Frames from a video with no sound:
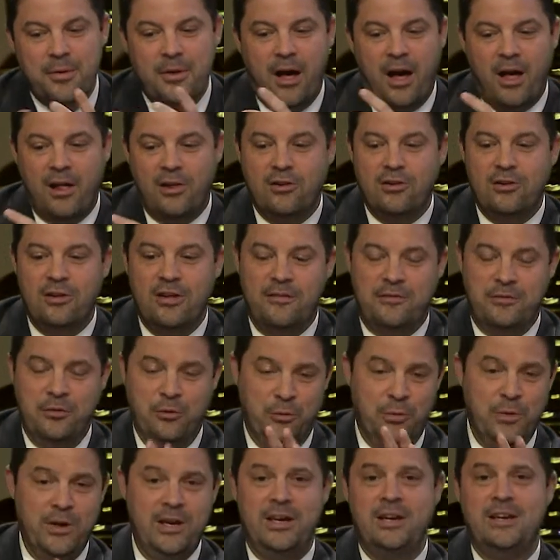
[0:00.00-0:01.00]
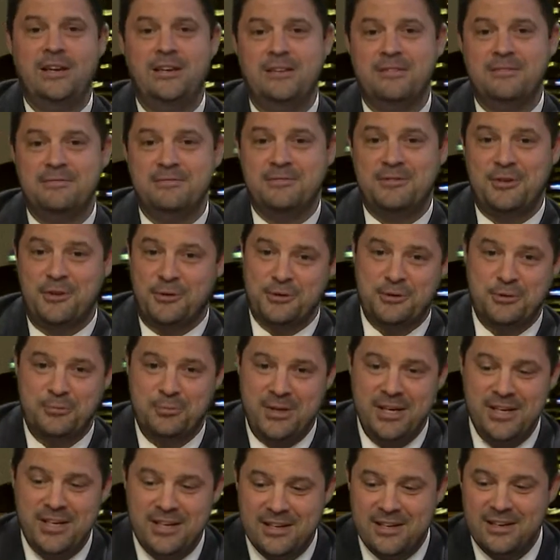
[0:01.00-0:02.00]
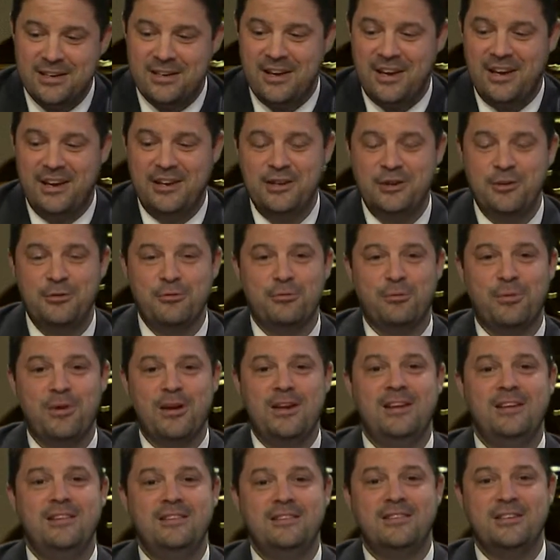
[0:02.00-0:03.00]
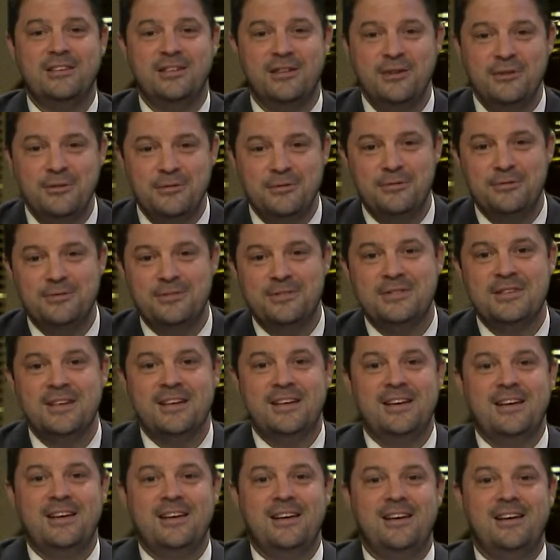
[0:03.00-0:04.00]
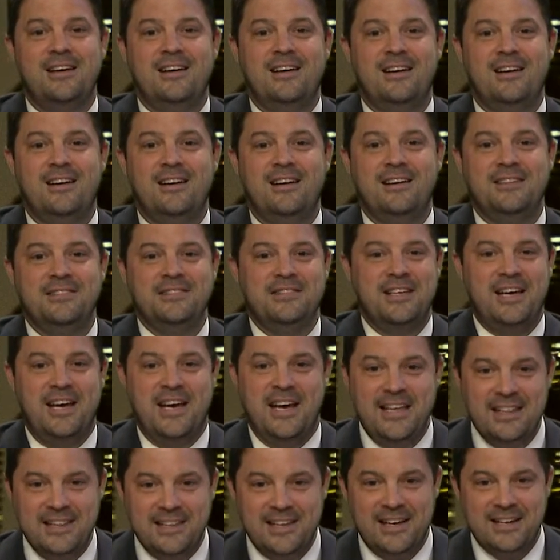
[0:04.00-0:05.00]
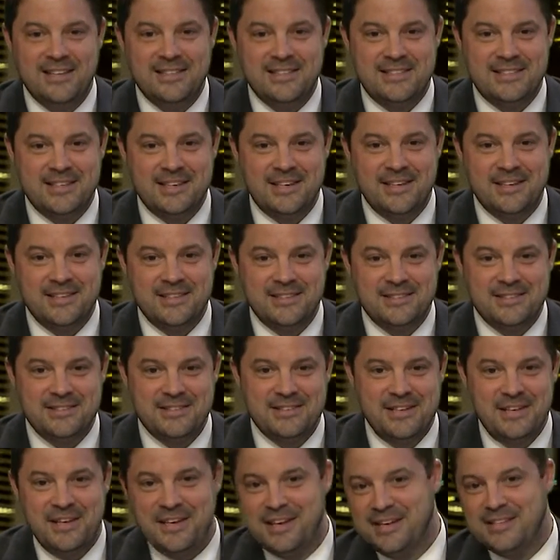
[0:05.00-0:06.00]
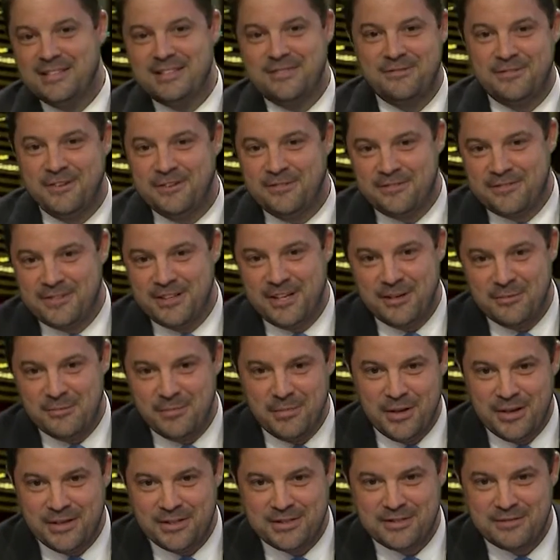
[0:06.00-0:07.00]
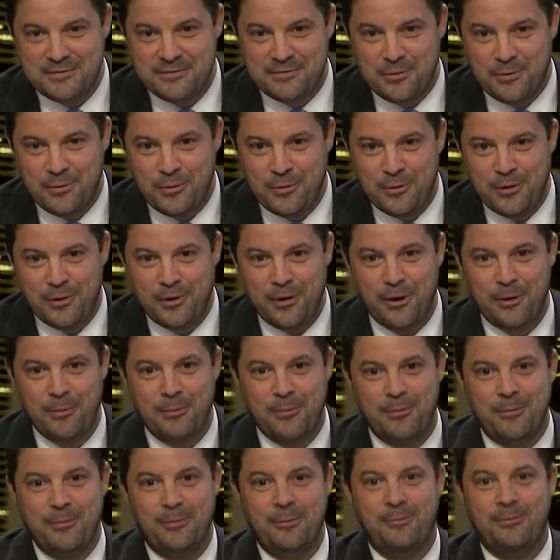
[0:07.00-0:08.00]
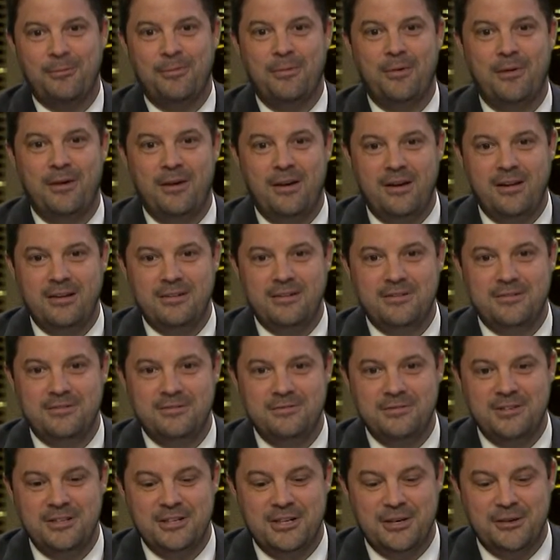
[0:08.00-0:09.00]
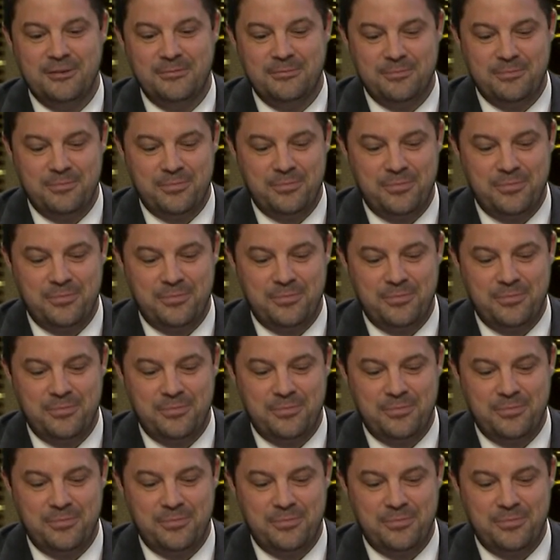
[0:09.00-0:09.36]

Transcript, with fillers: Uh, if you read social media and you read the news, uh, the headline says he gets 15 months for you know